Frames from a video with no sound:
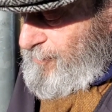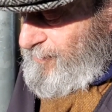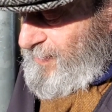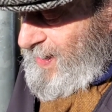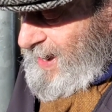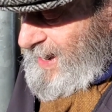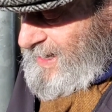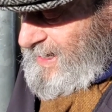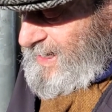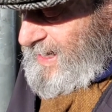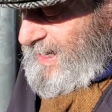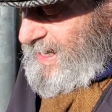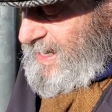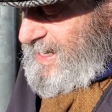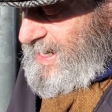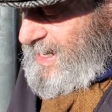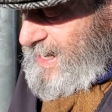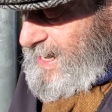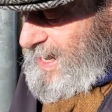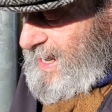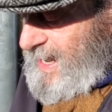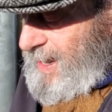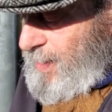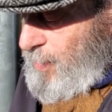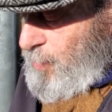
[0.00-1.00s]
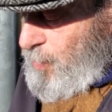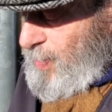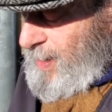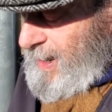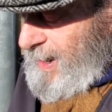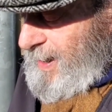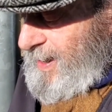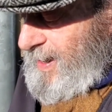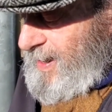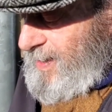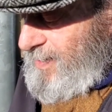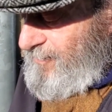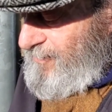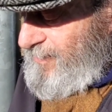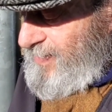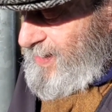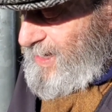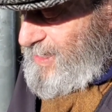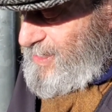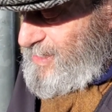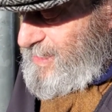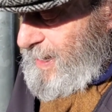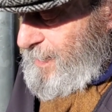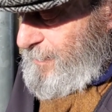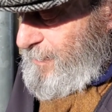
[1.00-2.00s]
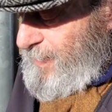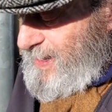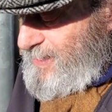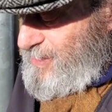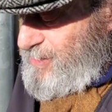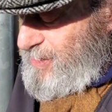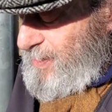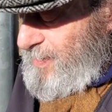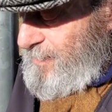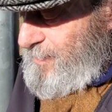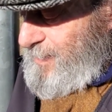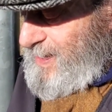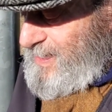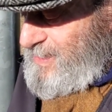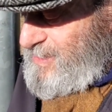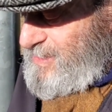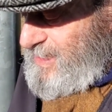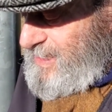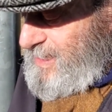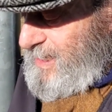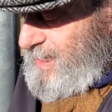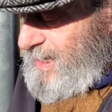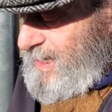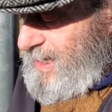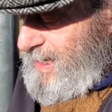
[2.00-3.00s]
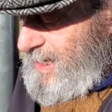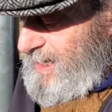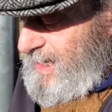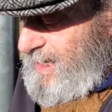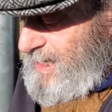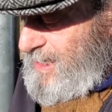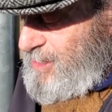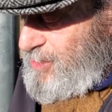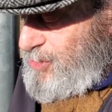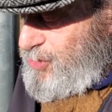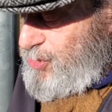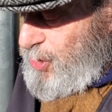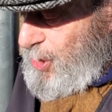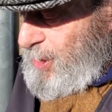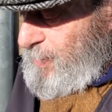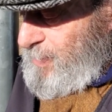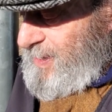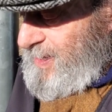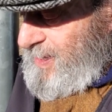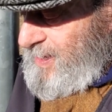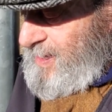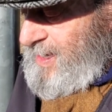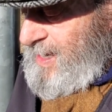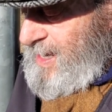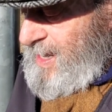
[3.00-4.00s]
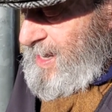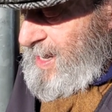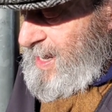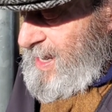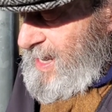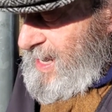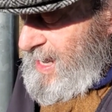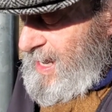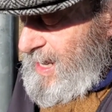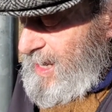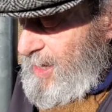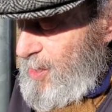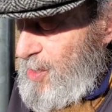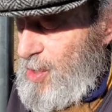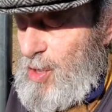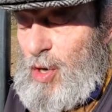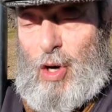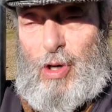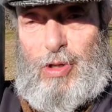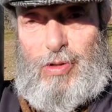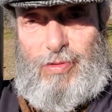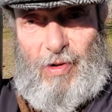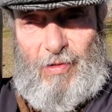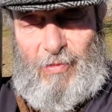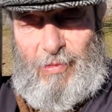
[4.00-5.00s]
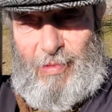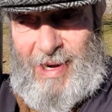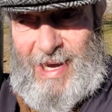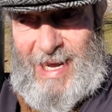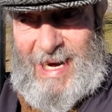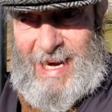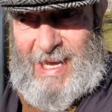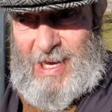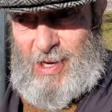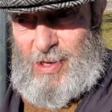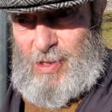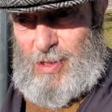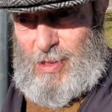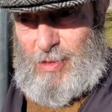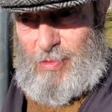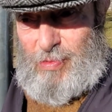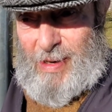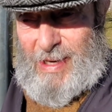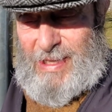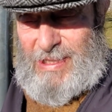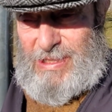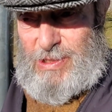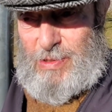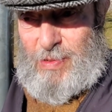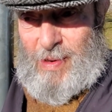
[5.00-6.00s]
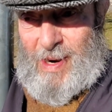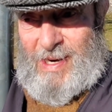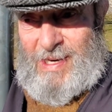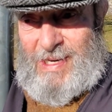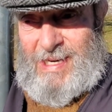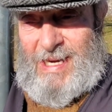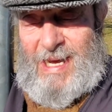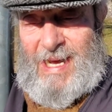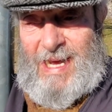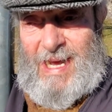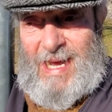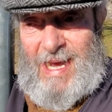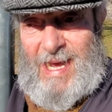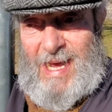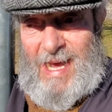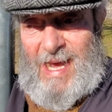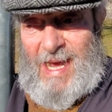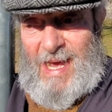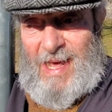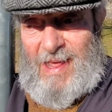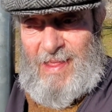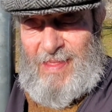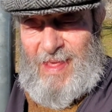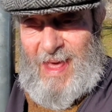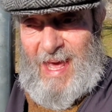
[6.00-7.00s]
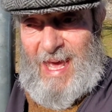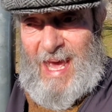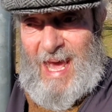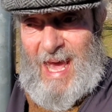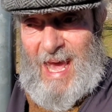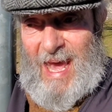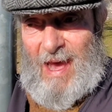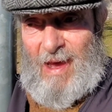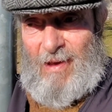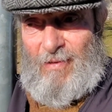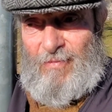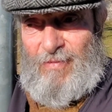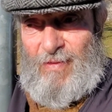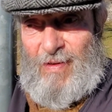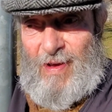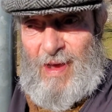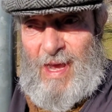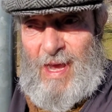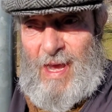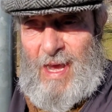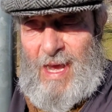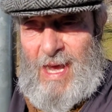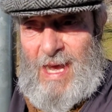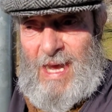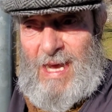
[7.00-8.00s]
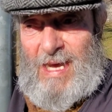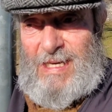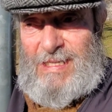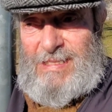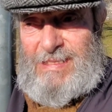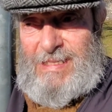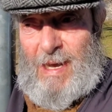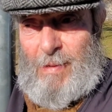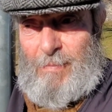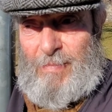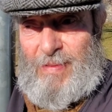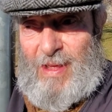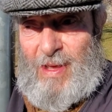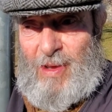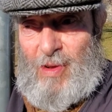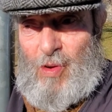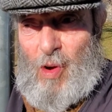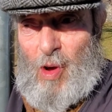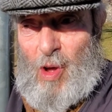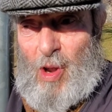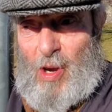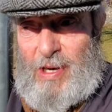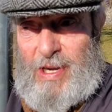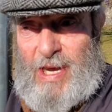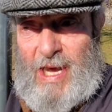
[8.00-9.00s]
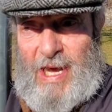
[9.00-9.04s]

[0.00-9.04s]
finally, when I finish up, I should have mentioned in German, you go to a really good restaurant, they have something called